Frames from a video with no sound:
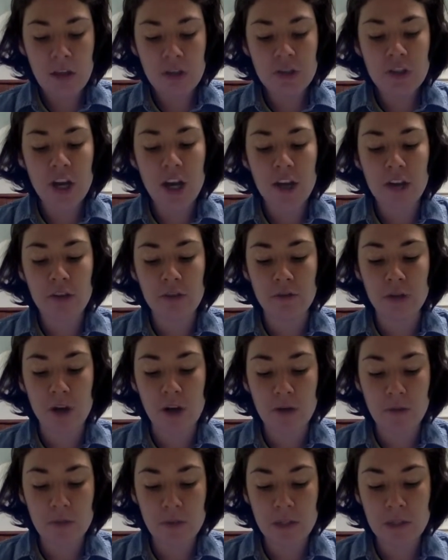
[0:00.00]
Tuck
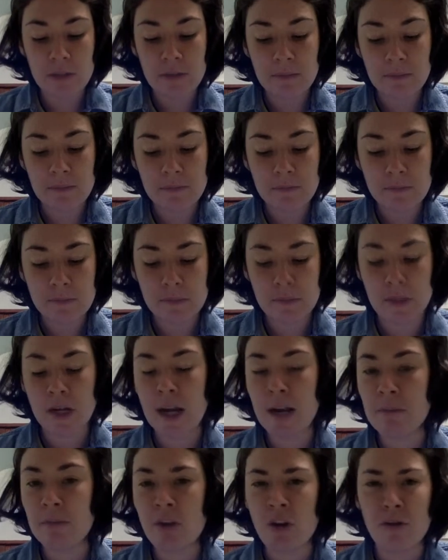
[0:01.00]
groaned.
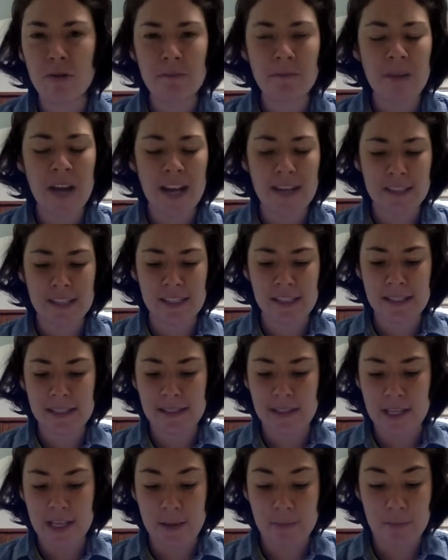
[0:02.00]
"I'm going back to
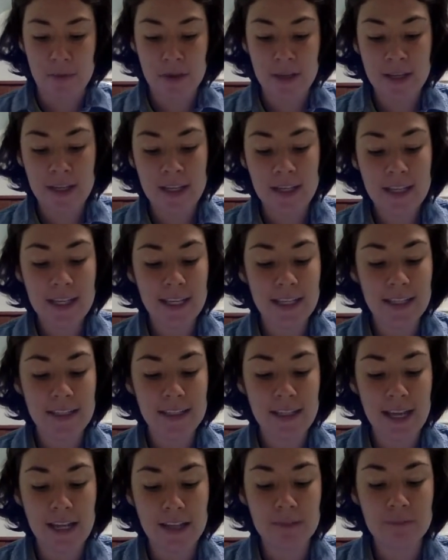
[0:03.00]
sleep," he
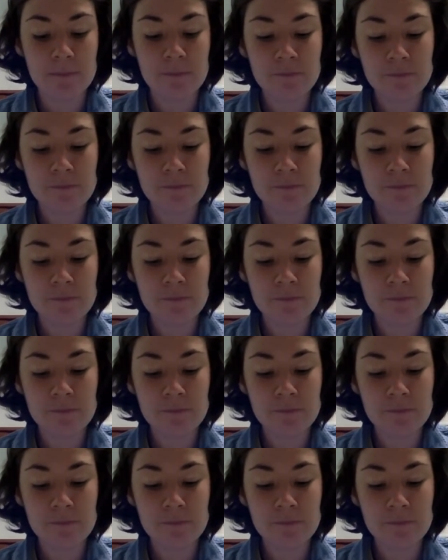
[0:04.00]
said.